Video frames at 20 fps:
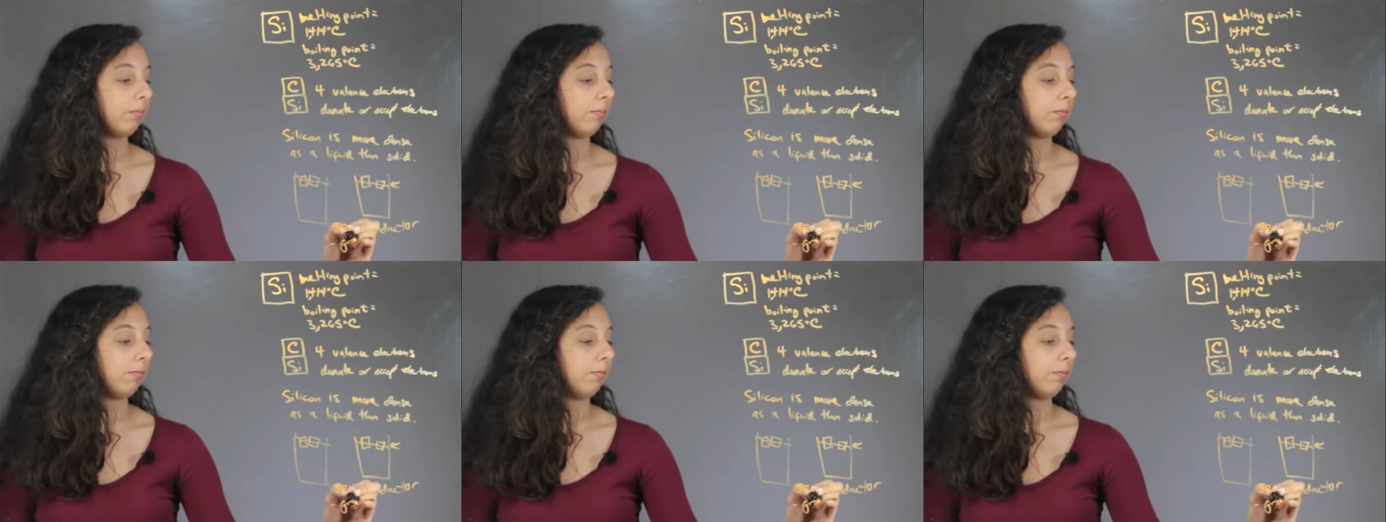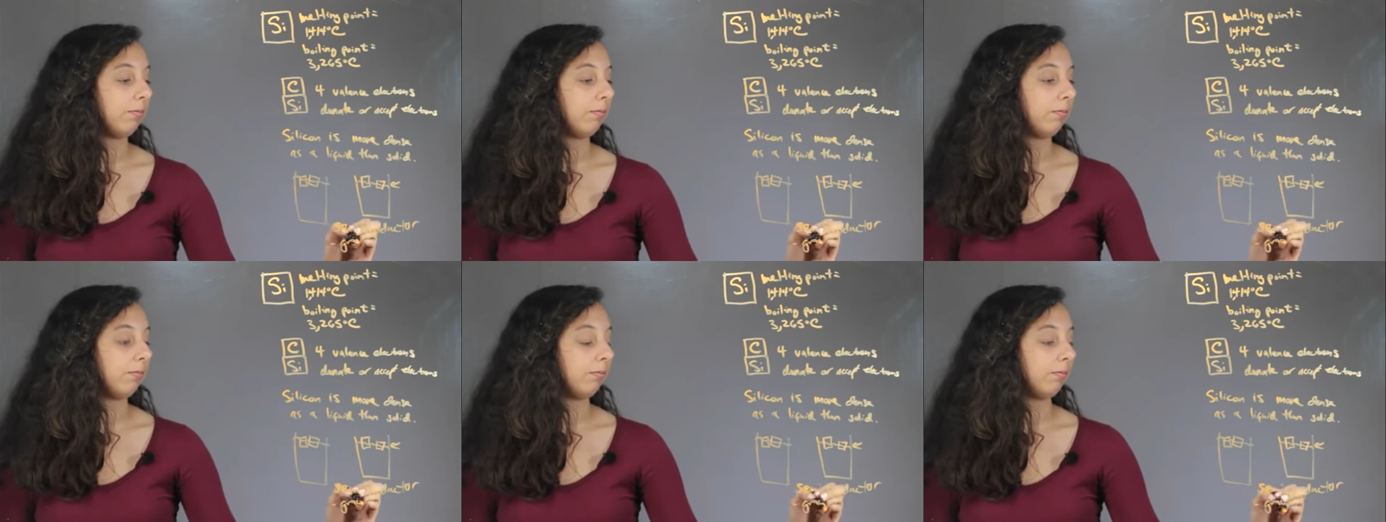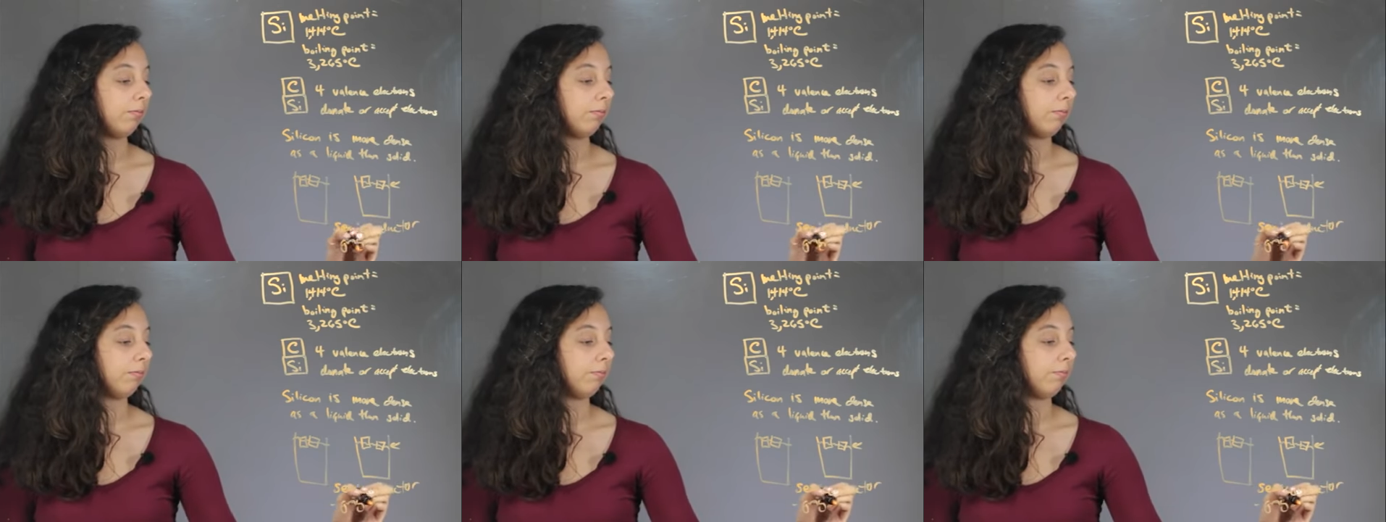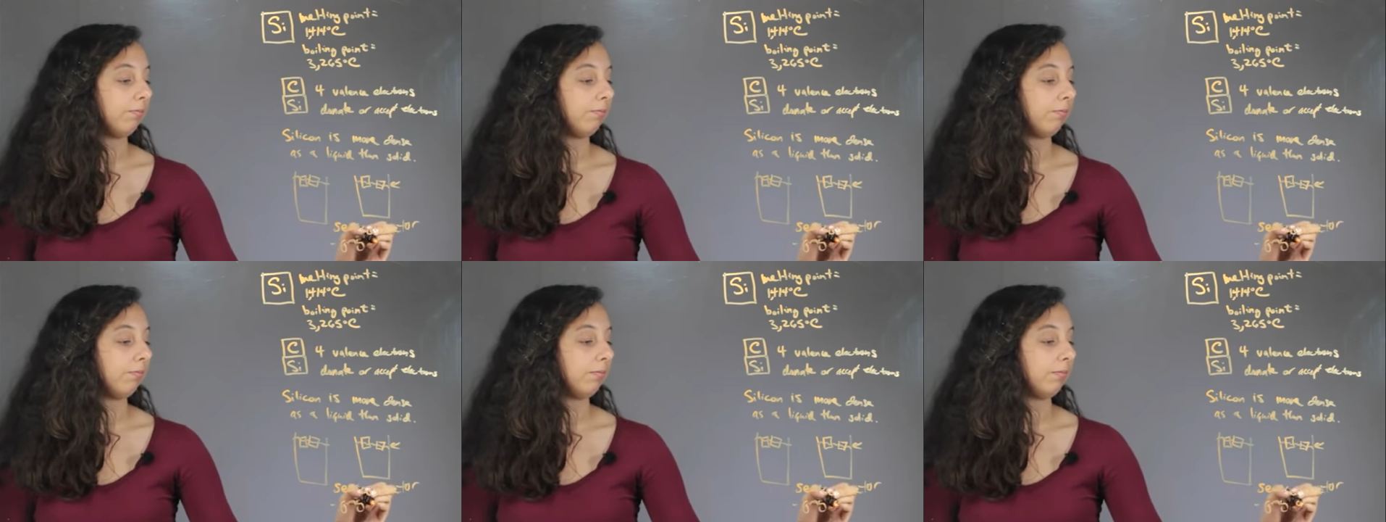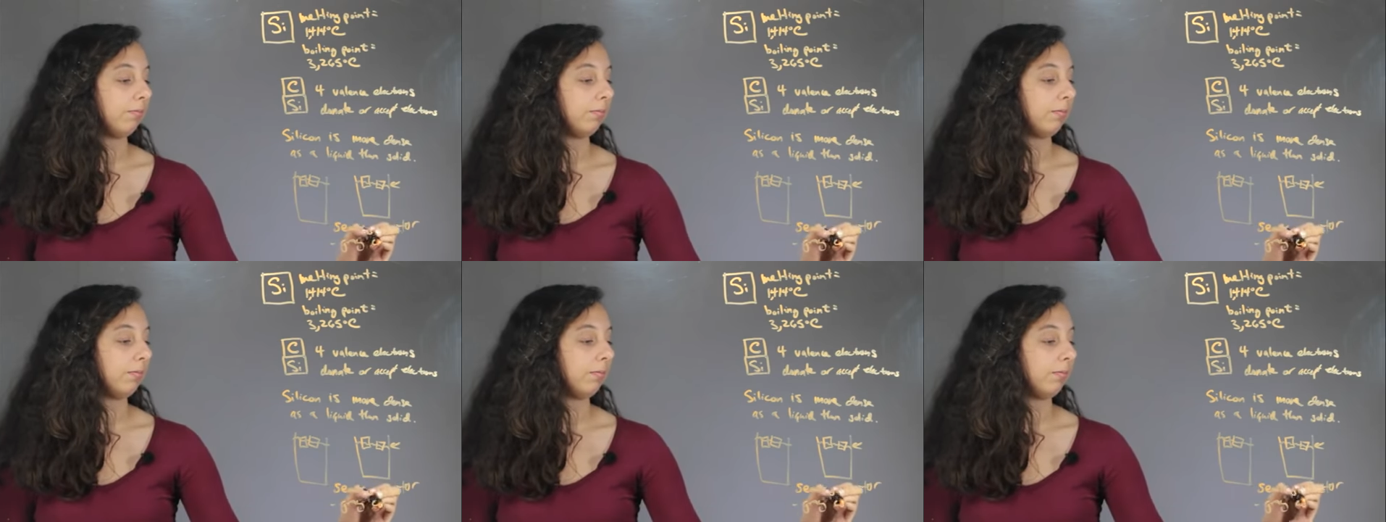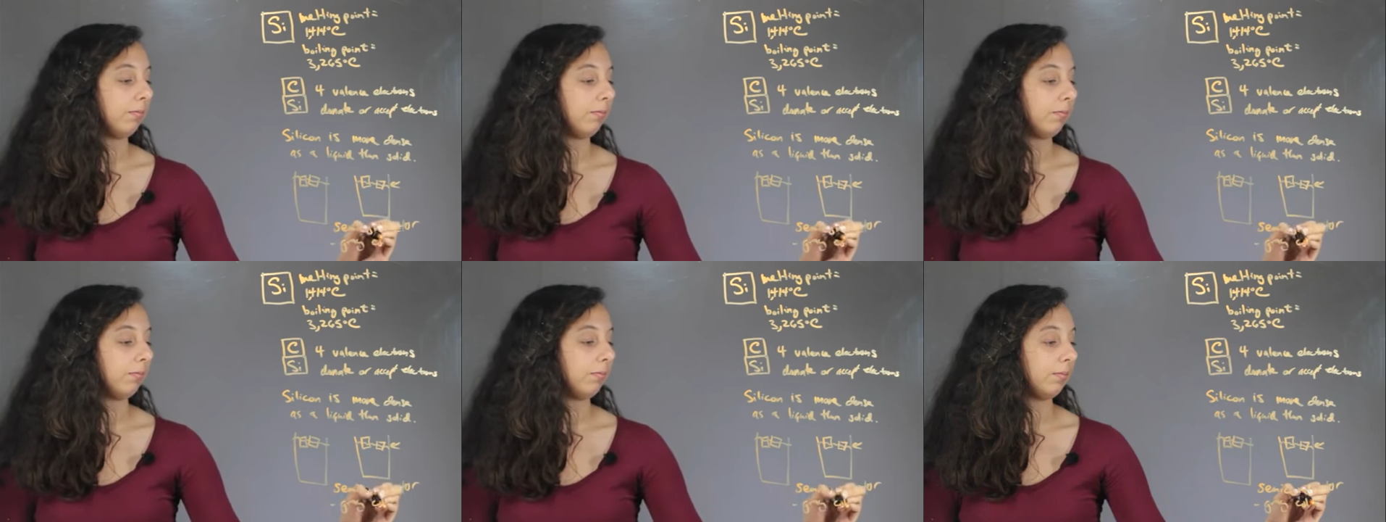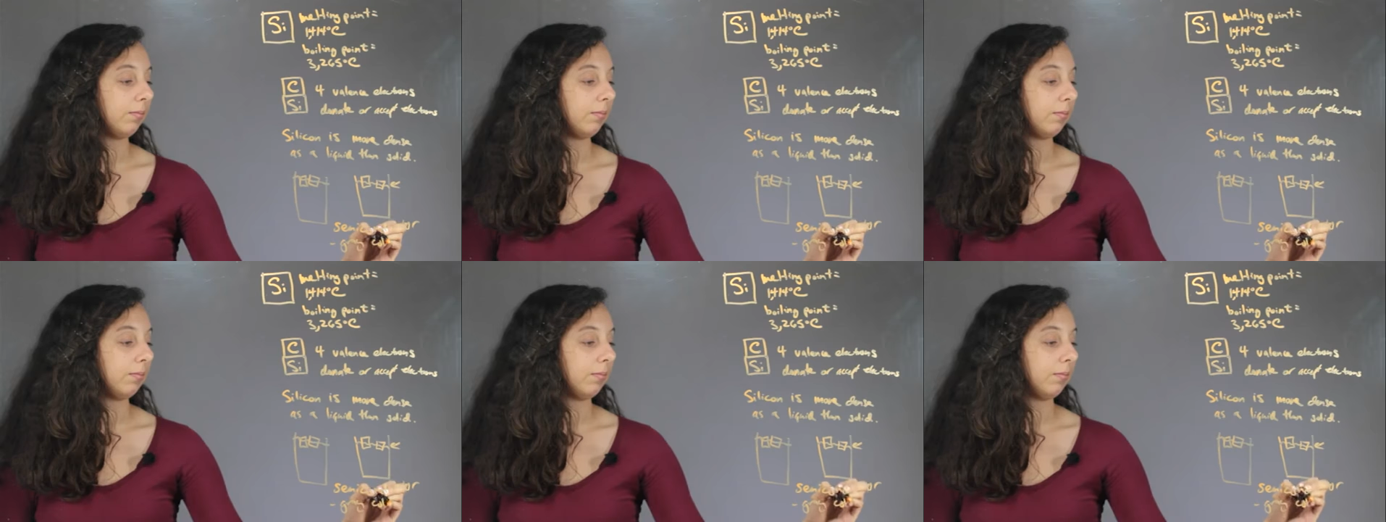
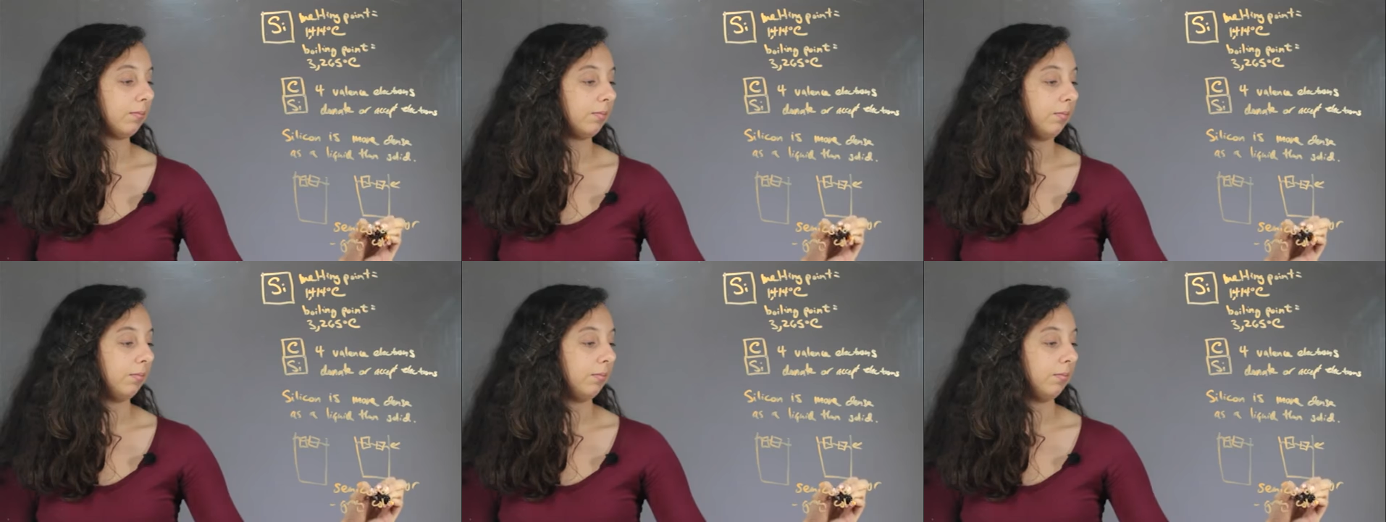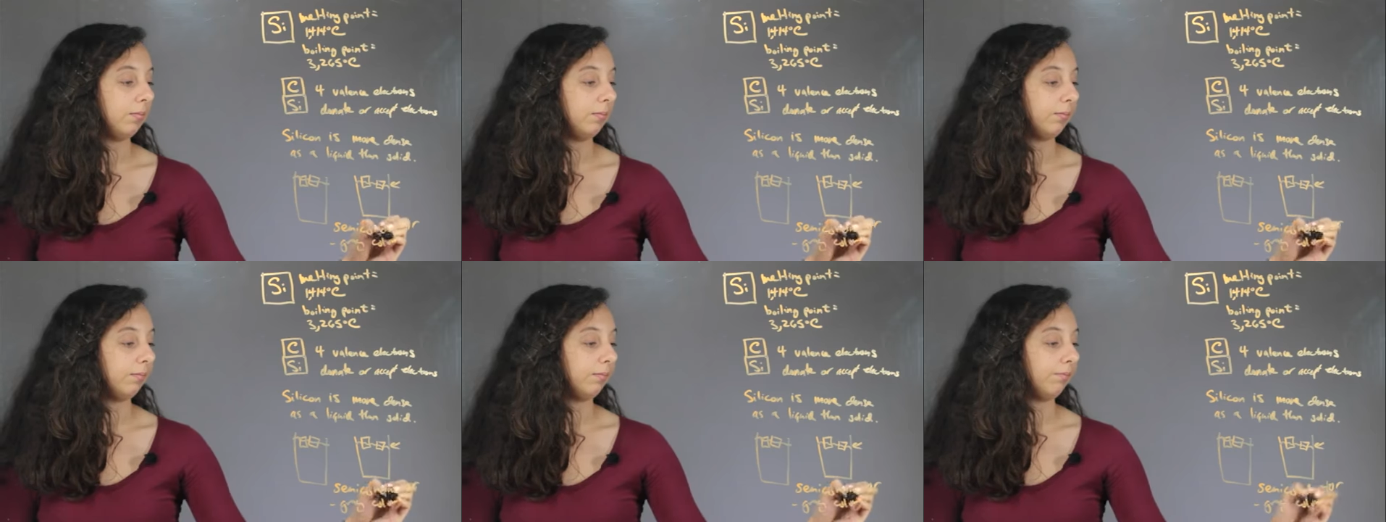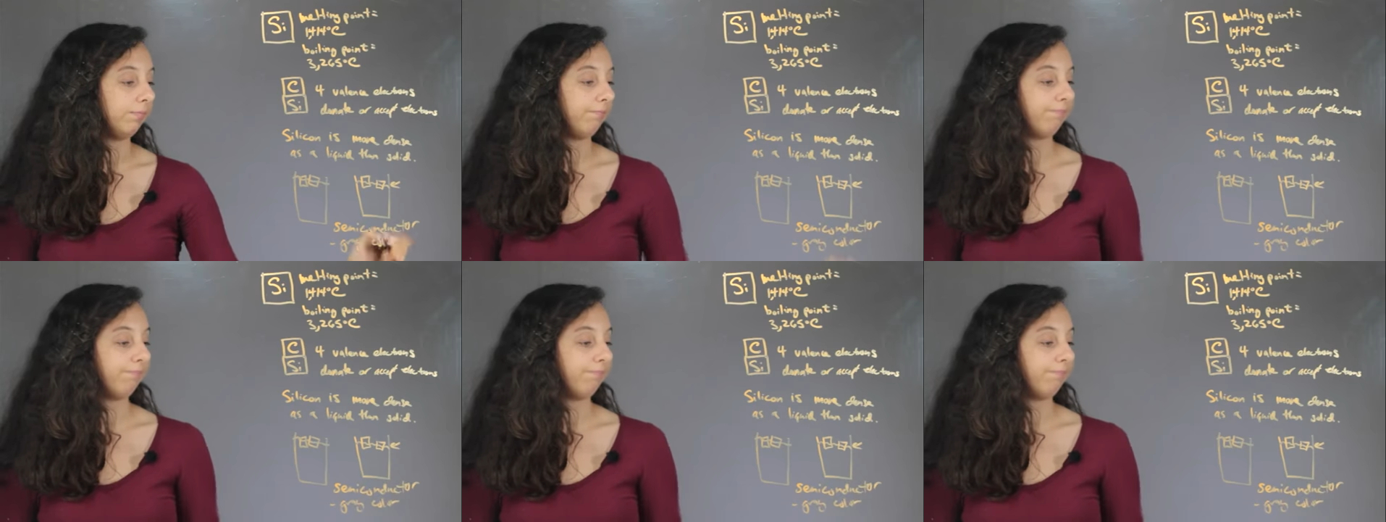No one is speaking in this clip.